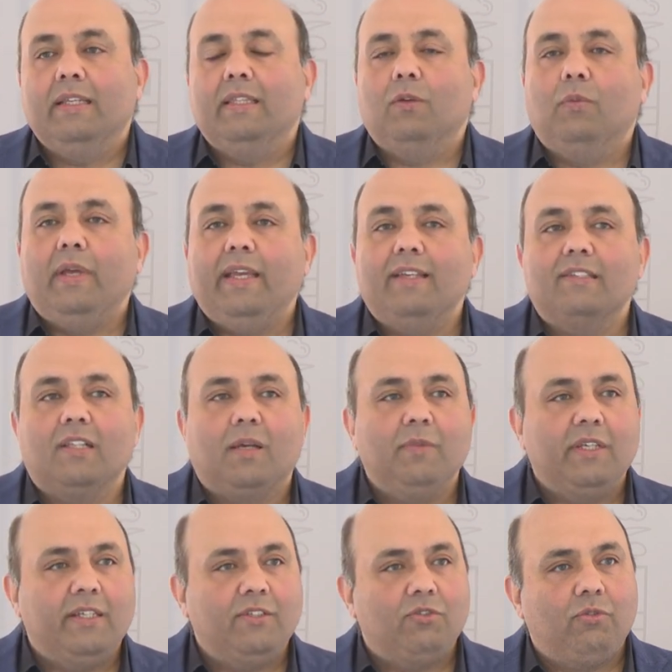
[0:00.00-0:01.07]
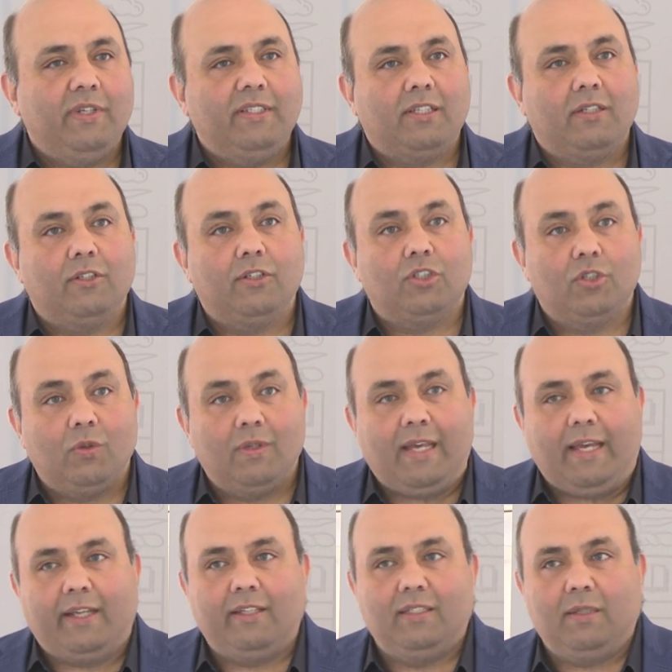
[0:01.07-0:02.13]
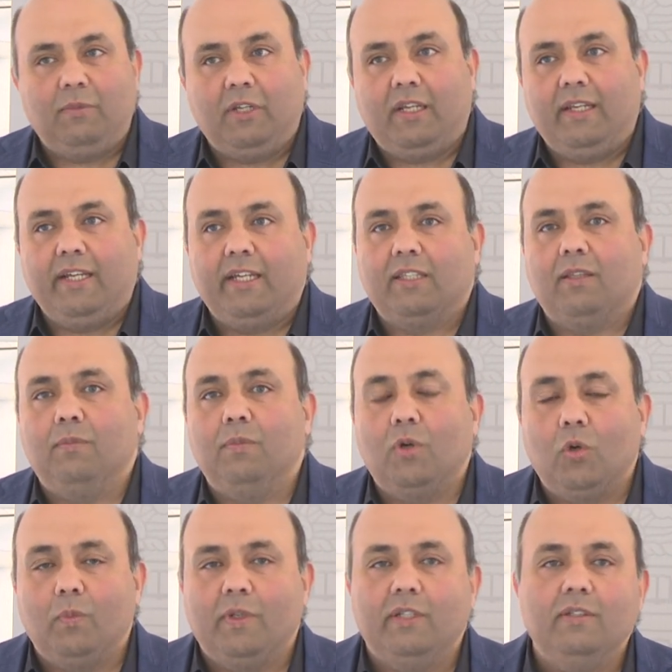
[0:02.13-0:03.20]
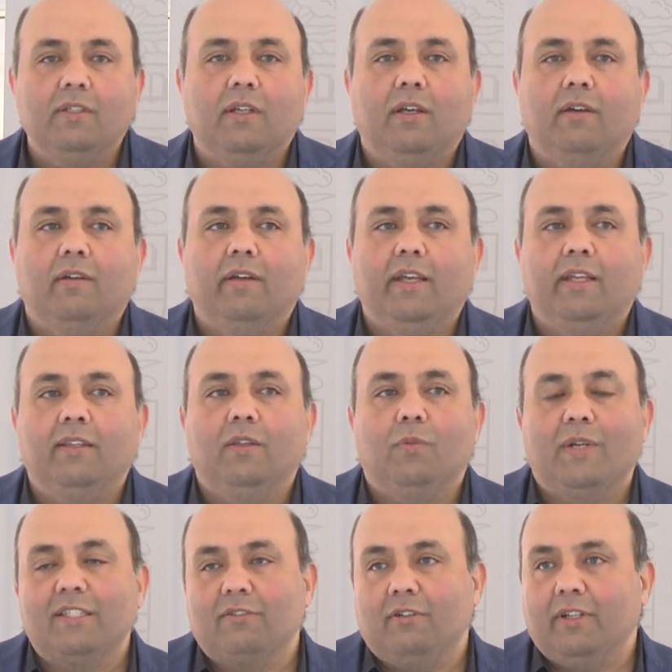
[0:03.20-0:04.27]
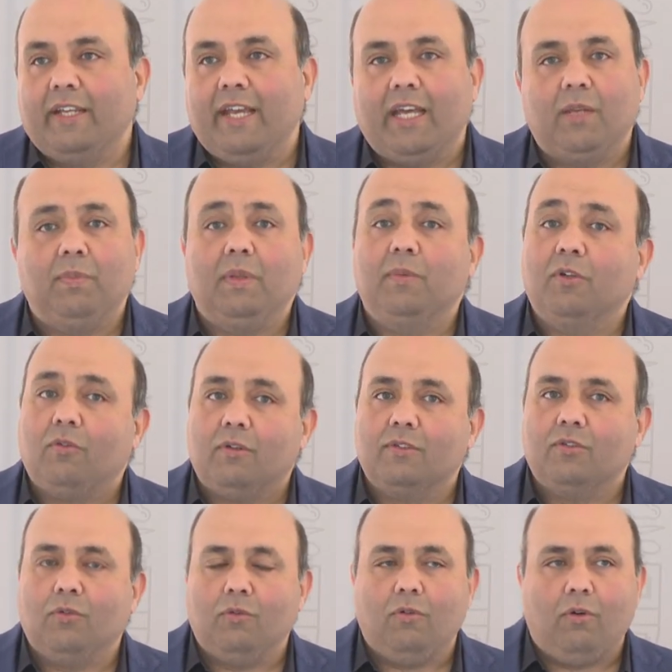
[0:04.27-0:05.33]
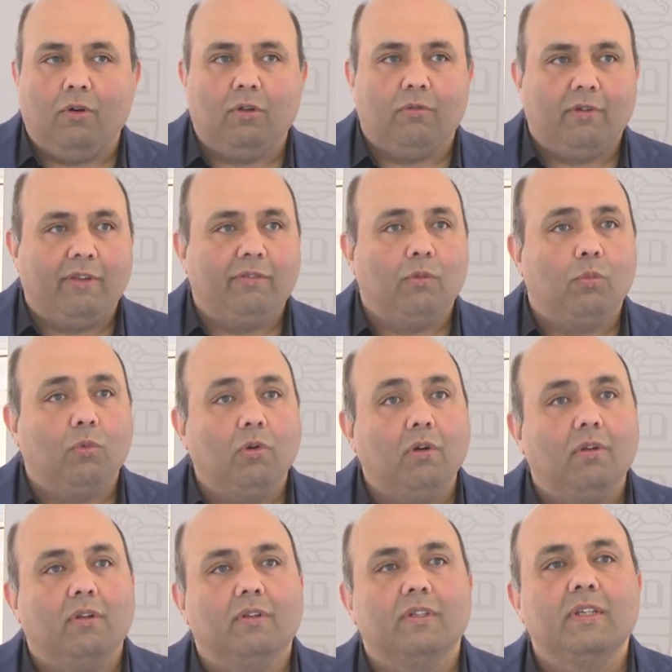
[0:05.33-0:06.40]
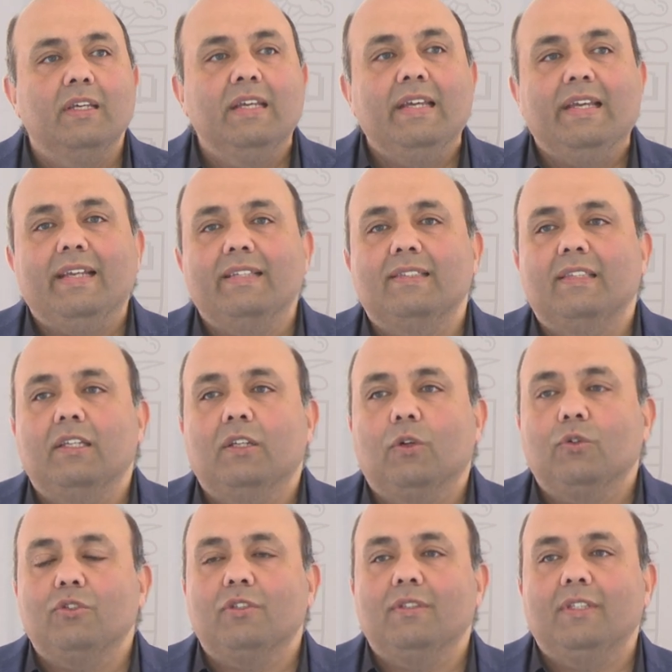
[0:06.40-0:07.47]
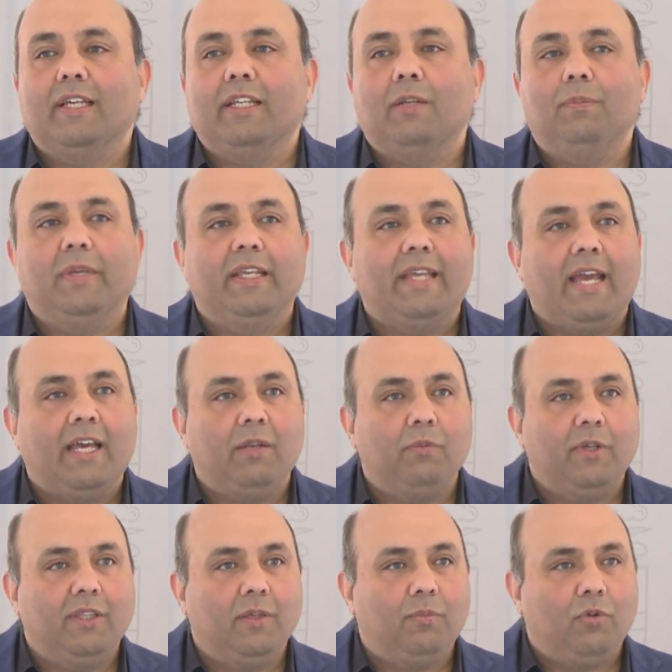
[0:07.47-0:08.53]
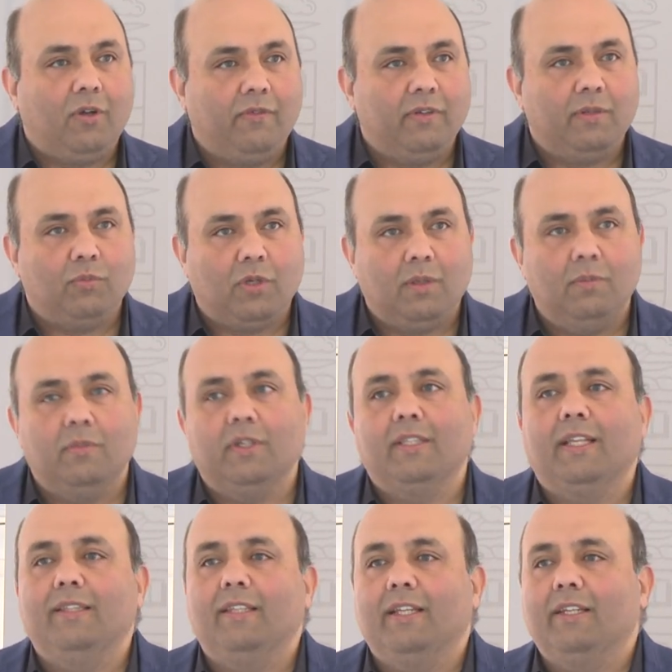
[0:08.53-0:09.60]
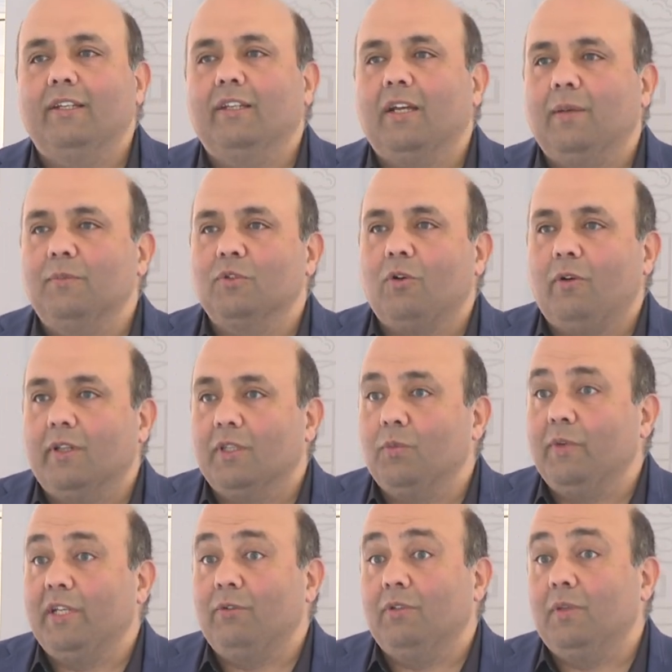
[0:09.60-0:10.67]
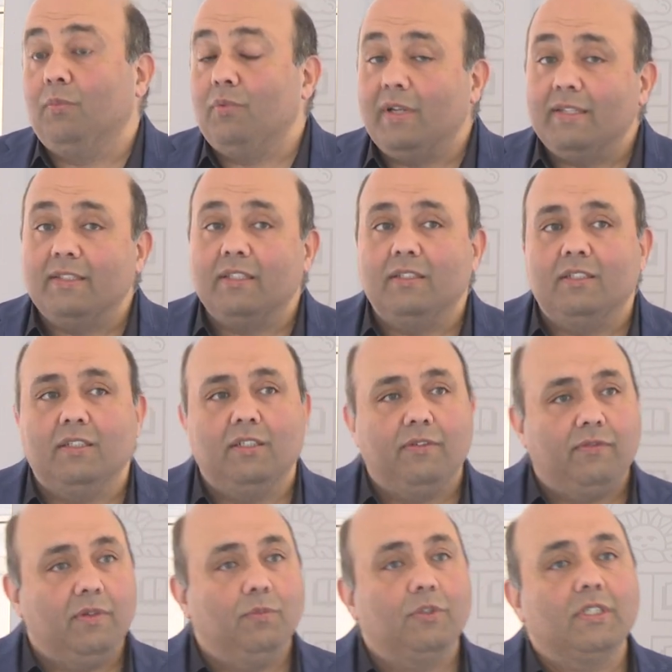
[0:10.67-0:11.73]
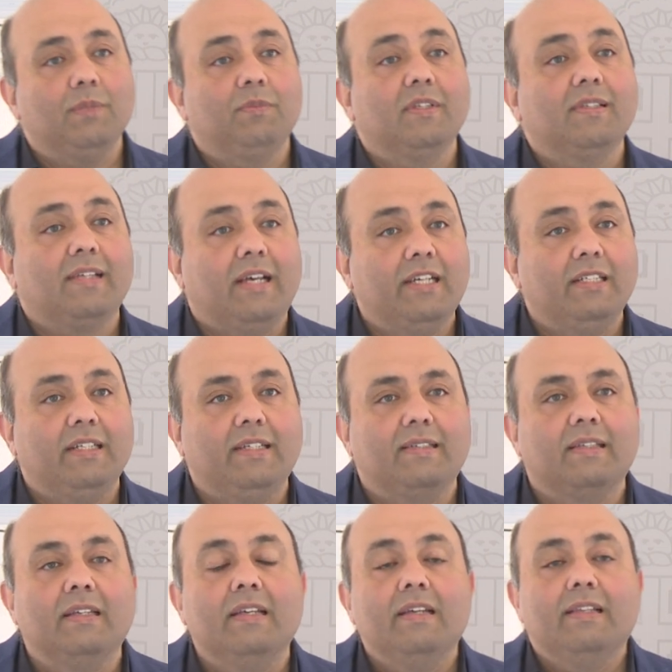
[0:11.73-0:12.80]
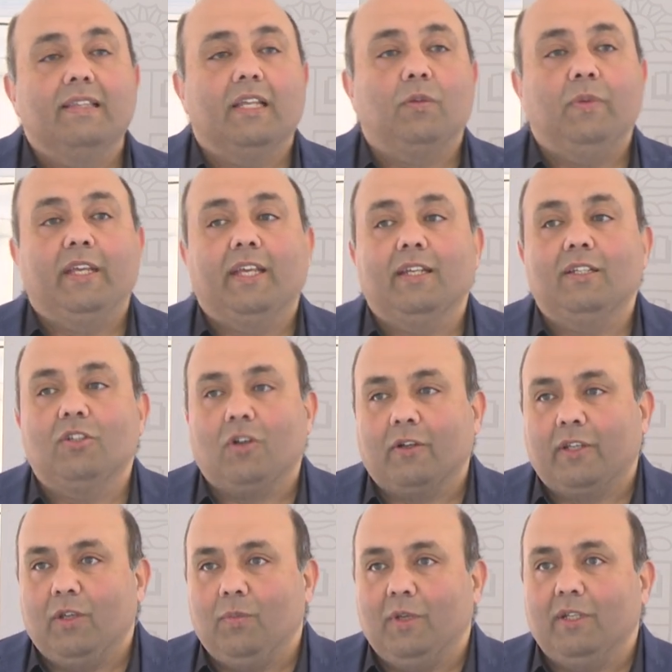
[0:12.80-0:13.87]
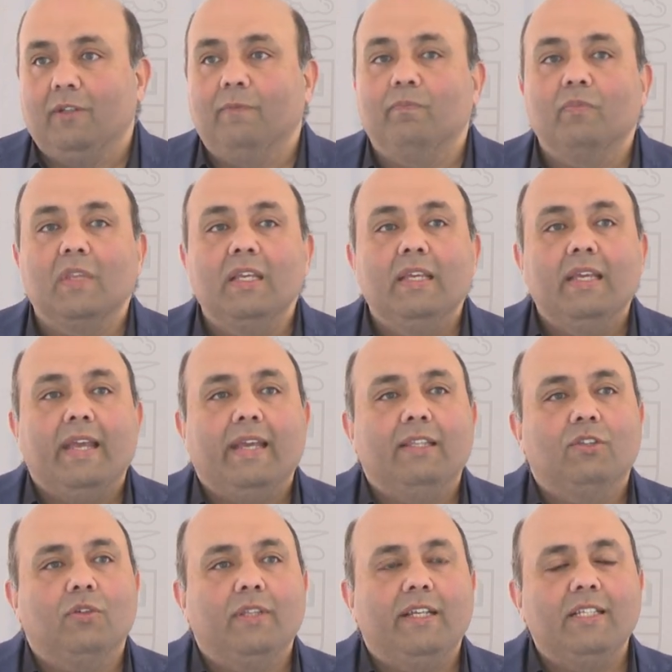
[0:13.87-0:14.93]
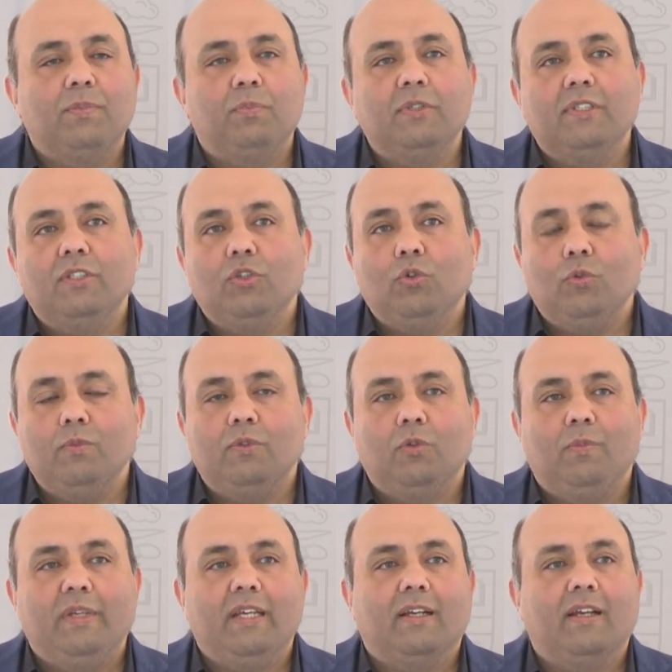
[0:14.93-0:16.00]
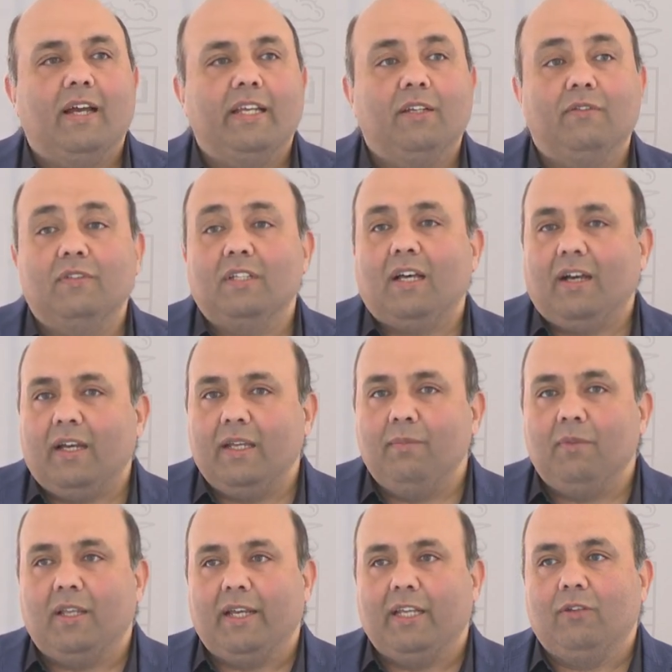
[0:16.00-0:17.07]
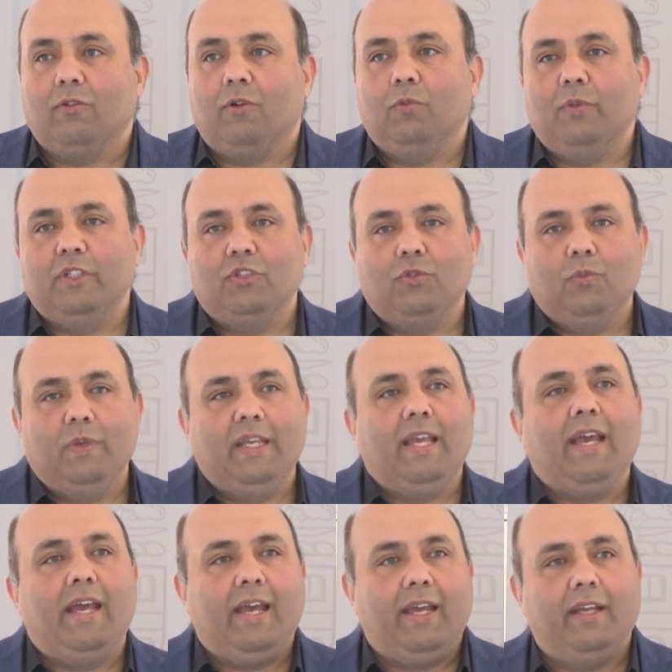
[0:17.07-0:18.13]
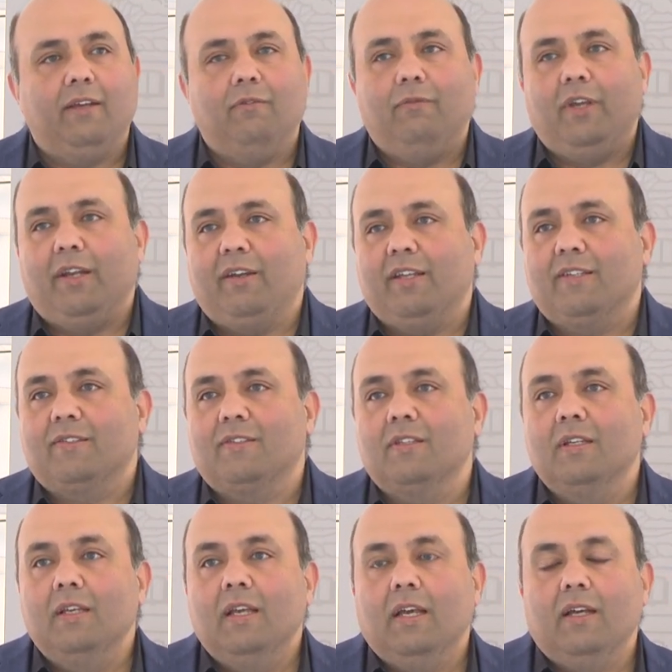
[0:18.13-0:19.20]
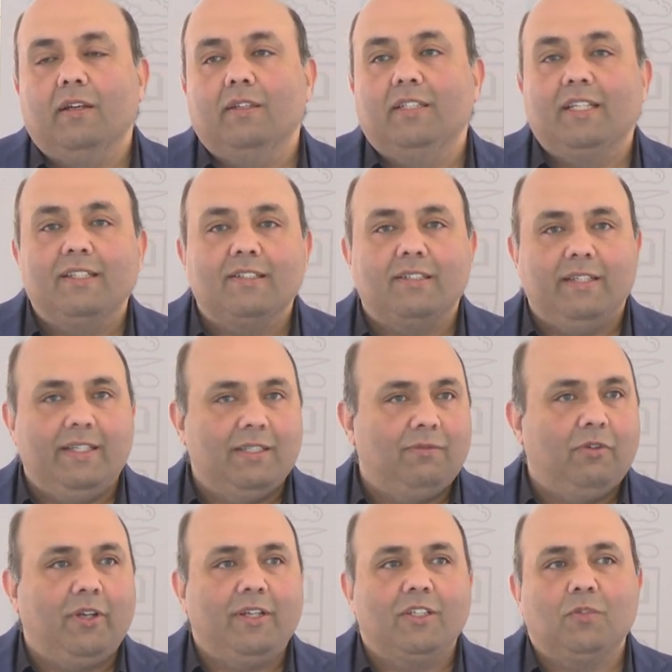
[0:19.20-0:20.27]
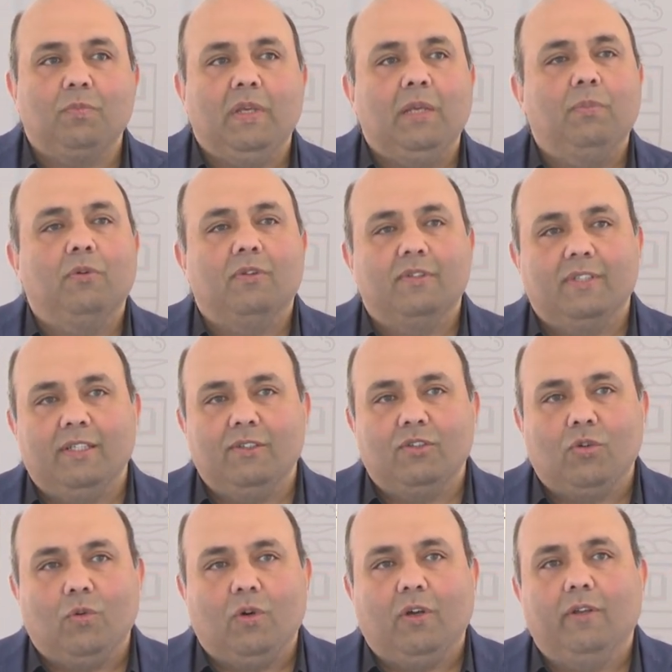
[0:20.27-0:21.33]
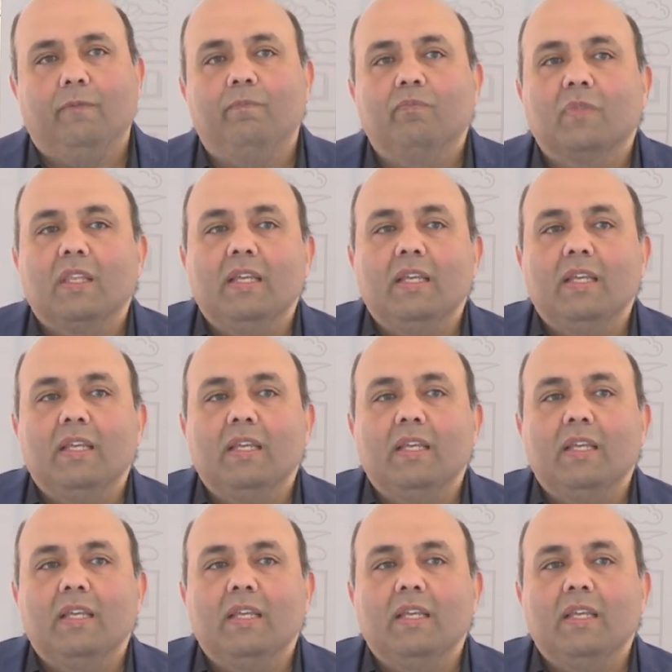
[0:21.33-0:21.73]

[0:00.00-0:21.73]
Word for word: The way Islamic history is understood academically at the moment uh, in the Western Academy, but also all around the world, is the notion that it began with the Prophet Muhammad and then it comes all the way to the present in different Muslim societies that we can document. And so there is presumed to be a kind of timeline on which we hang various uh, dynasties, various peoples, and so on.